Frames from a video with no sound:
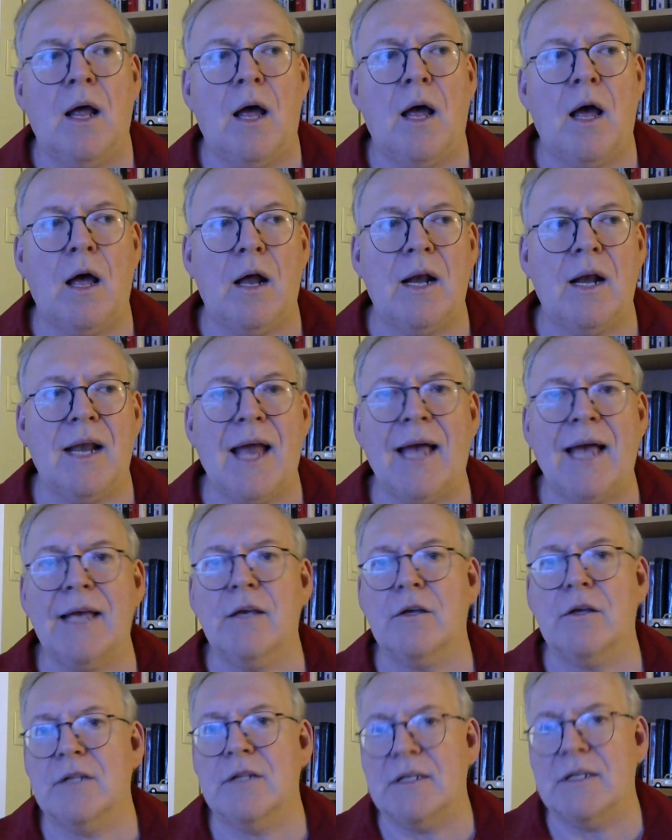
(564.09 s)
like
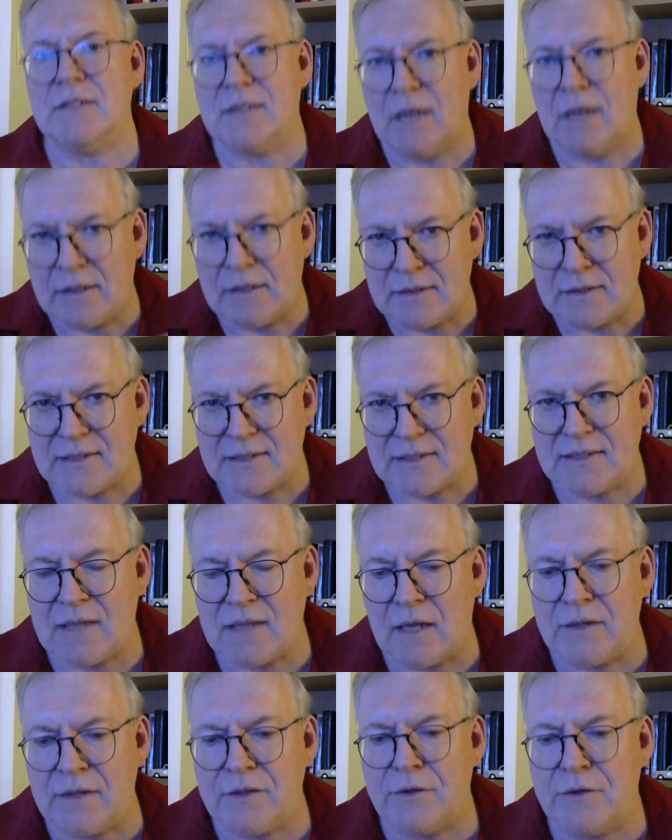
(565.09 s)
this in
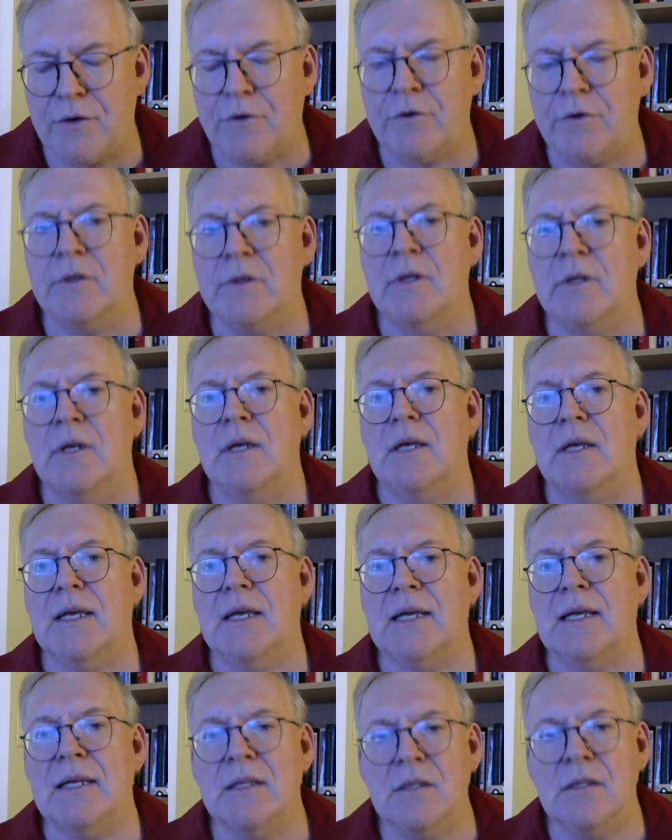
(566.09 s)
standard
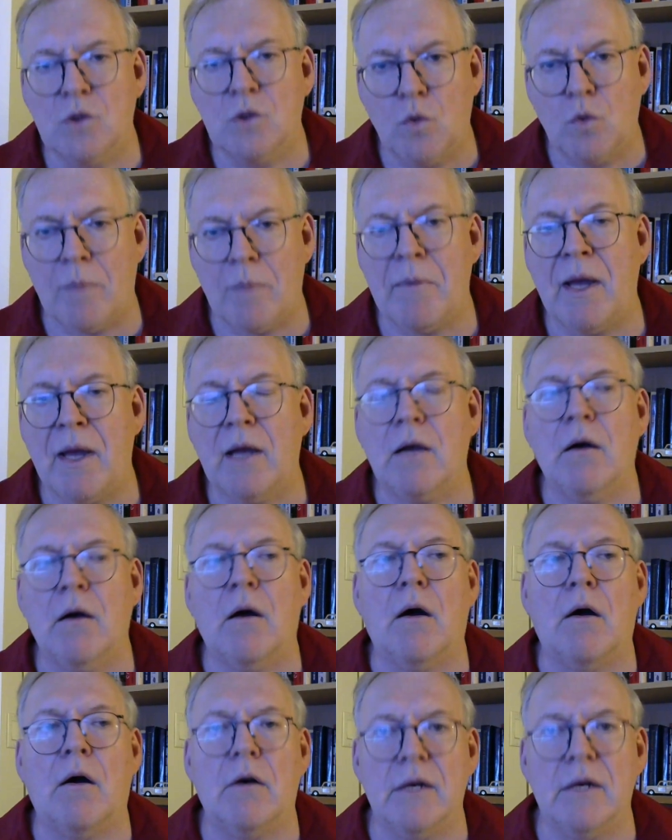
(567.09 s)
in Quebec
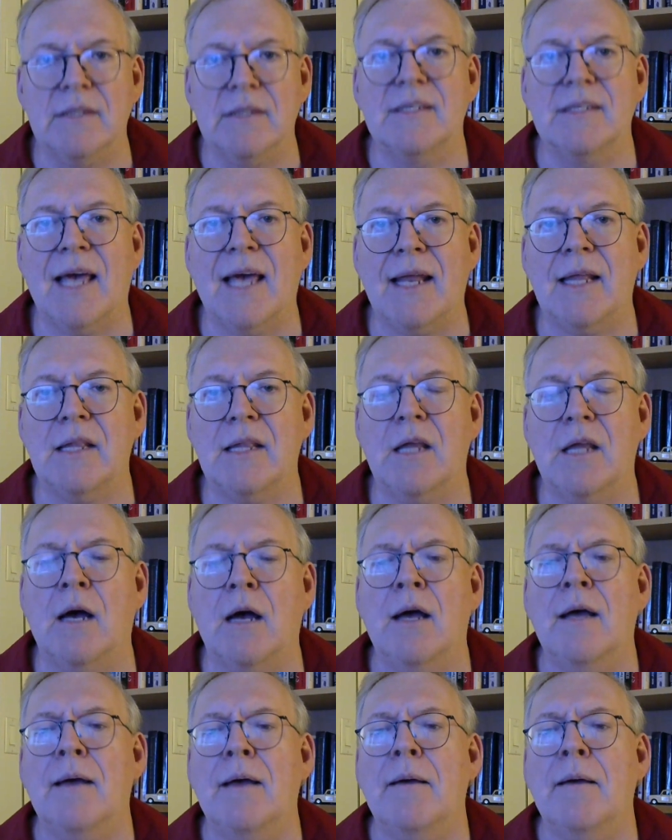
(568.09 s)
or in Canada,